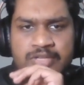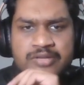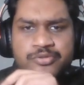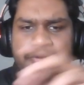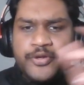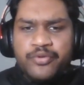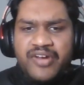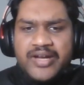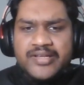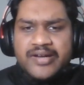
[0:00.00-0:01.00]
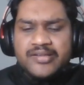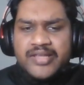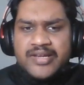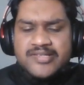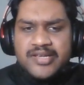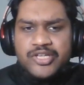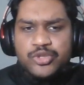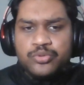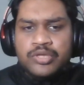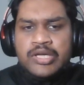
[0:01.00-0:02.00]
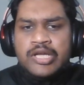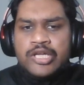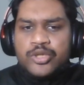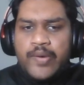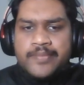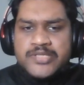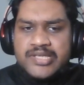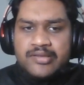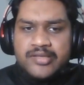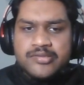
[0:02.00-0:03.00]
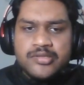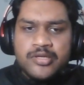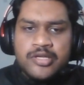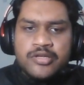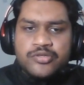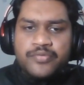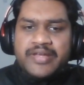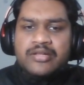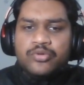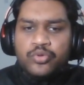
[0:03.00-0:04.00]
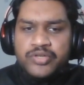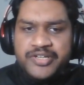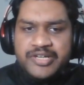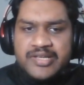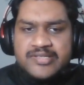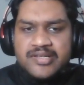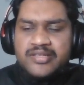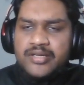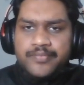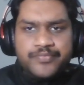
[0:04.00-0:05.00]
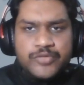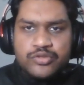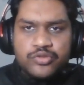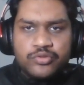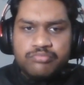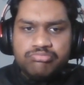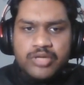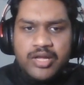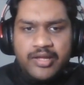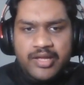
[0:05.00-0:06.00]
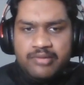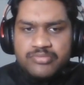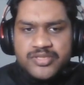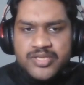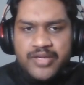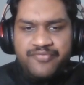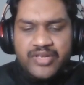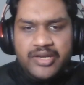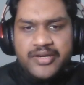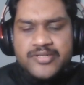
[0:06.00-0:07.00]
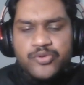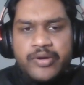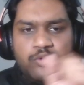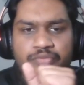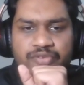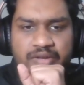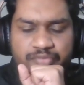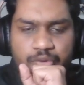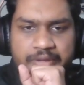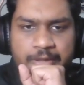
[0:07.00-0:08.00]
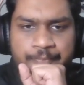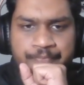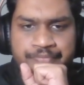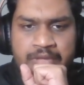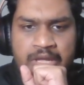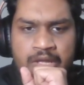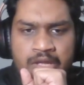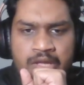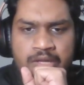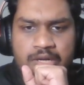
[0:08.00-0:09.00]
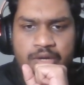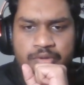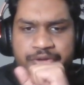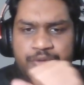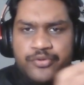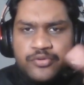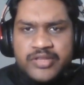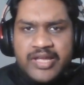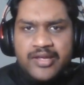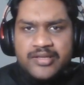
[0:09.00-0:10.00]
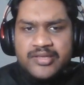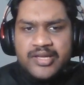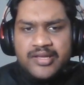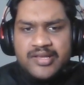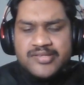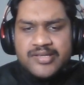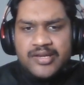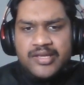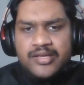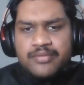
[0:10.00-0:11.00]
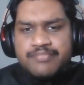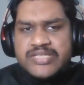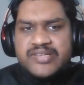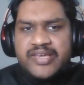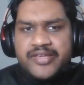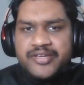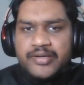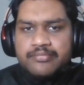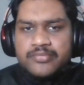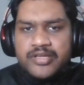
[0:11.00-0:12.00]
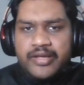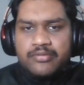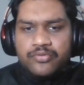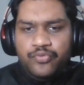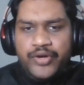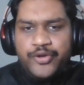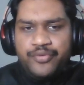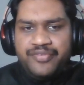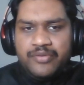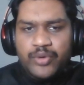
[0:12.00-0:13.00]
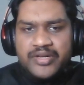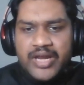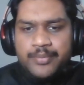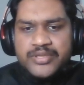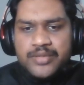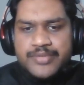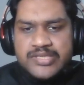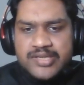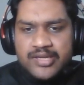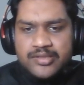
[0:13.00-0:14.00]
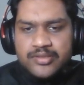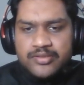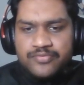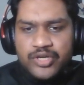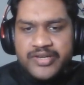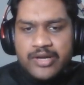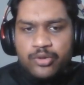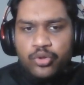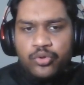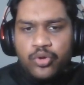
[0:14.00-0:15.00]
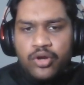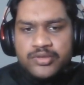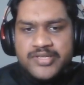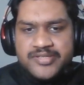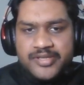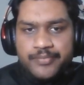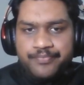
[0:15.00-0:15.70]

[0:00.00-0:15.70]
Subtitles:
So do you find that there is an issue? Now I'm saying this, so when owner details are there, so again same way it is going to work for me. Now do you think there is any mistake here? Like, what do you feel? What can be the mistake? What can go wrong this time?